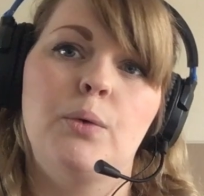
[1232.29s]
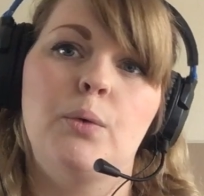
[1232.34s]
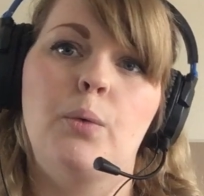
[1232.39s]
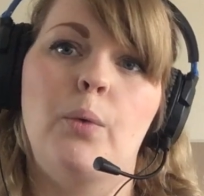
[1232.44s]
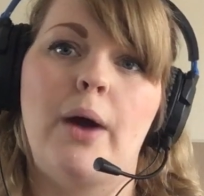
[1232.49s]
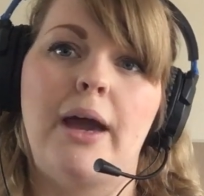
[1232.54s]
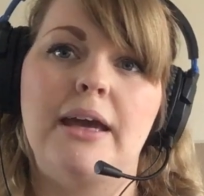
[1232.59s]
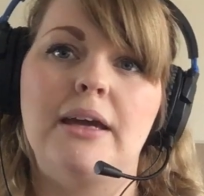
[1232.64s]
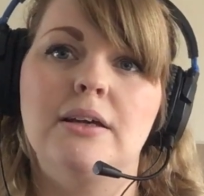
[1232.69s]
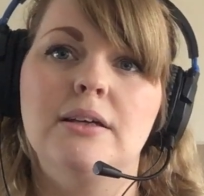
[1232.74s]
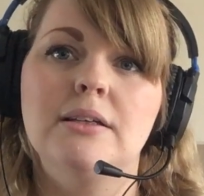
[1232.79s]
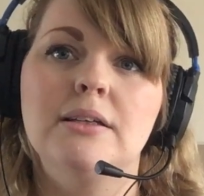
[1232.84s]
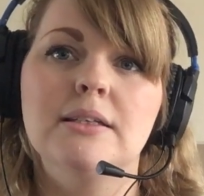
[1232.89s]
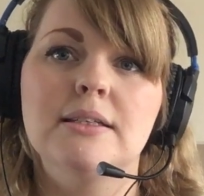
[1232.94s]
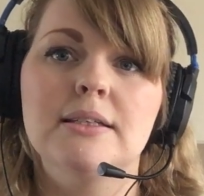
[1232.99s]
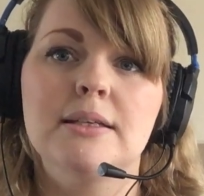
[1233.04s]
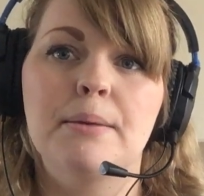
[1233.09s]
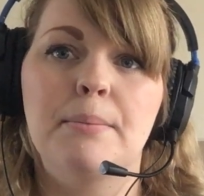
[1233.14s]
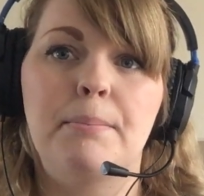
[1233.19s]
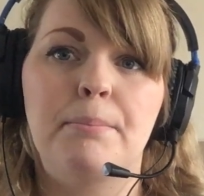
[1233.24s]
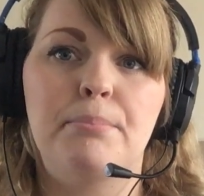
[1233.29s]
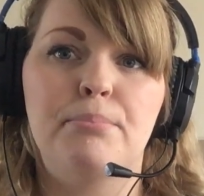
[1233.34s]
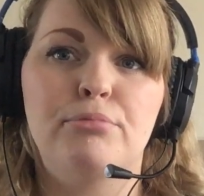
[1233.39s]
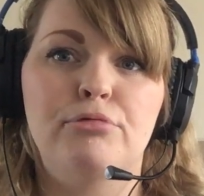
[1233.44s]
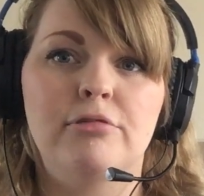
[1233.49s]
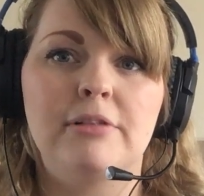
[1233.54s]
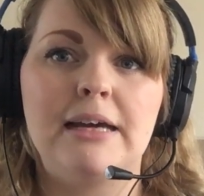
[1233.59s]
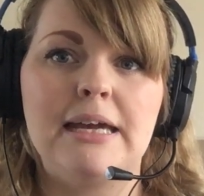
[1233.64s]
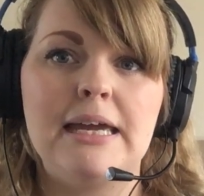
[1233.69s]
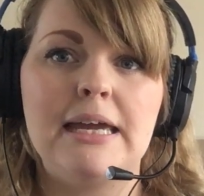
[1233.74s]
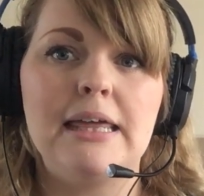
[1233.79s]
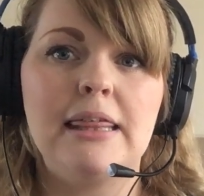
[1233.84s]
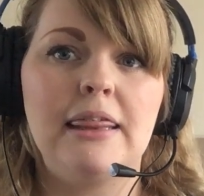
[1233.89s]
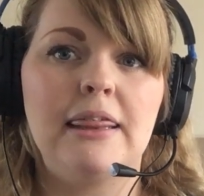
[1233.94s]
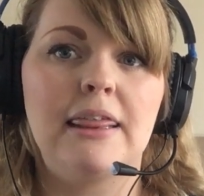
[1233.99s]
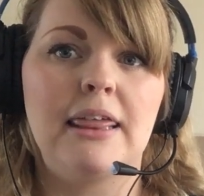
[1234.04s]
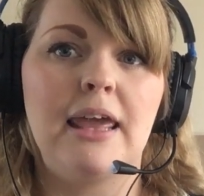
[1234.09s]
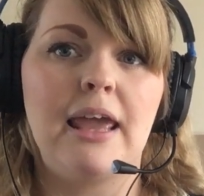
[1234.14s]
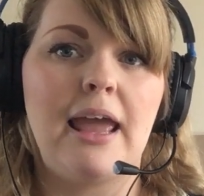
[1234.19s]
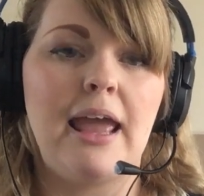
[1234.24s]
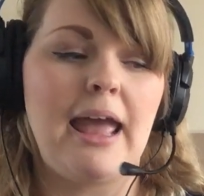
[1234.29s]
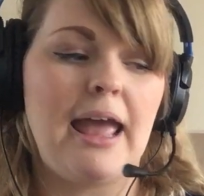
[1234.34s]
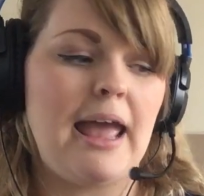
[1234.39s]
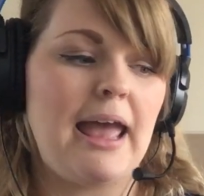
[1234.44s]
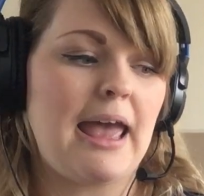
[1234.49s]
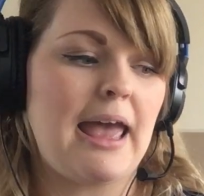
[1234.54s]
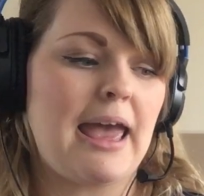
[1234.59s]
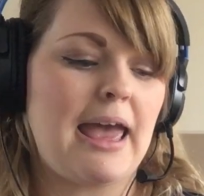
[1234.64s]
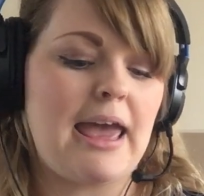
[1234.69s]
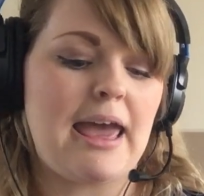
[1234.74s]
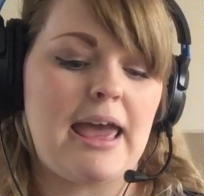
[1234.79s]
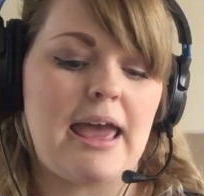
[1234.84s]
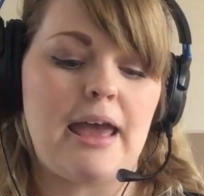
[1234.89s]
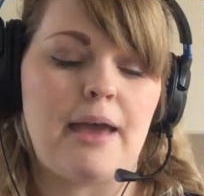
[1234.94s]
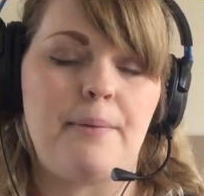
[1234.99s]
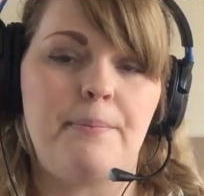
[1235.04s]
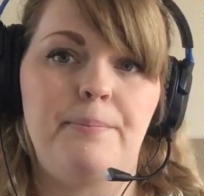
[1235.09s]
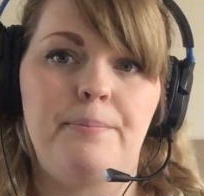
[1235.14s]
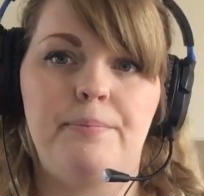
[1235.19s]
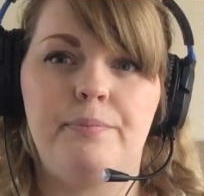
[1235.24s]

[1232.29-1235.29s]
Whales breathe air.